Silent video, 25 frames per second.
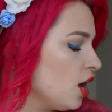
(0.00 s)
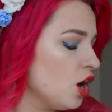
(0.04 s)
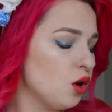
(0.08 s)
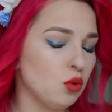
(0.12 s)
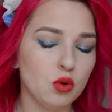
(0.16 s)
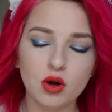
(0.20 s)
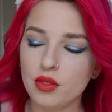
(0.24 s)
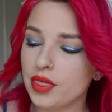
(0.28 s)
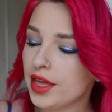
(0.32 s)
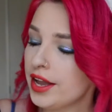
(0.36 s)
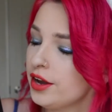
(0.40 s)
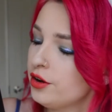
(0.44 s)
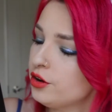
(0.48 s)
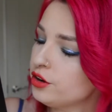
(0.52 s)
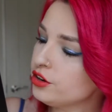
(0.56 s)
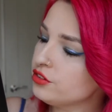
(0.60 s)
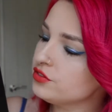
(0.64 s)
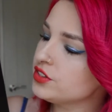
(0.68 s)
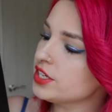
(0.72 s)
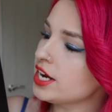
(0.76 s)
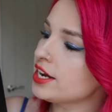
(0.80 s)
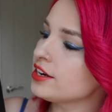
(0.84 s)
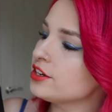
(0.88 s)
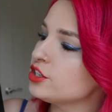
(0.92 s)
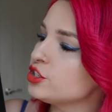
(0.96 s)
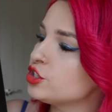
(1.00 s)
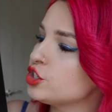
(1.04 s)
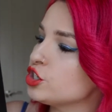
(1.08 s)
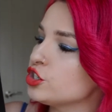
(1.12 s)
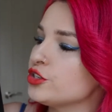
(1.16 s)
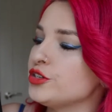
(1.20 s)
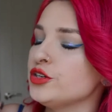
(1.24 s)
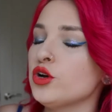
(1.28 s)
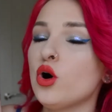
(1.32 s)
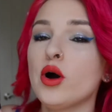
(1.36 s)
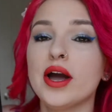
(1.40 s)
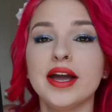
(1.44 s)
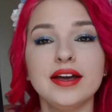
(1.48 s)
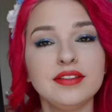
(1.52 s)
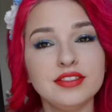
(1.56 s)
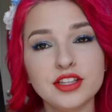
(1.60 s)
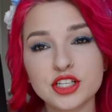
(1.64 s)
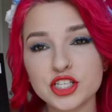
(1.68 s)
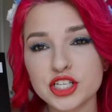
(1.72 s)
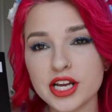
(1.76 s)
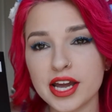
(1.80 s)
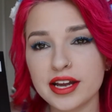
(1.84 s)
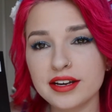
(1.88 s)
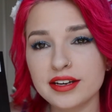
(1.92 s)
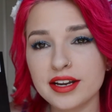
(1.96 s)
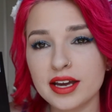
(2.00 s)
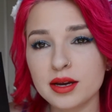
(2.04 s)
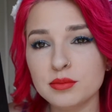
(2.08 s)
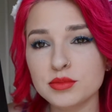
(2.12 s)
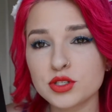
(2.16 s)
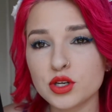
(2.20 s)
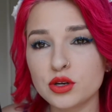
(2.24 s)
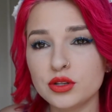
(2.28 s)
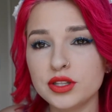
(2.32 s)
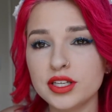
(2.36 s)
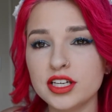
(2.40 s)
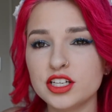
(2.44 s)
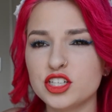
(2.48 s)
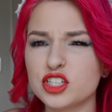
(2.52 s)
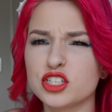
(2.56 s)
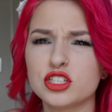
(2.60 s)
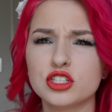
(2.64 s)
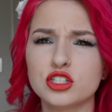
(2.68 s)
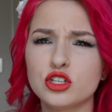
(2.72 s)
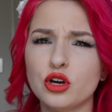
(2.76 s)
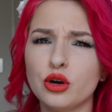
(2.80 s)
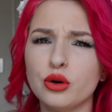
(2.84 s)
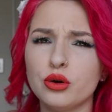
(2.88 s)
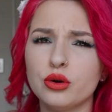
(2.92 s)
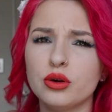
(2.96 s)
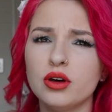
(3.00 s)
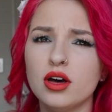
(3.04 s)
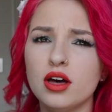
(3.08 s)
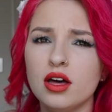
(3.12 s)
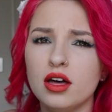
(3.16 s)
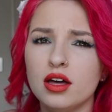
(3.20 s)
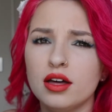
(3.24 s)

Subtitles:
what they could have done is just not had the shade names on there, just so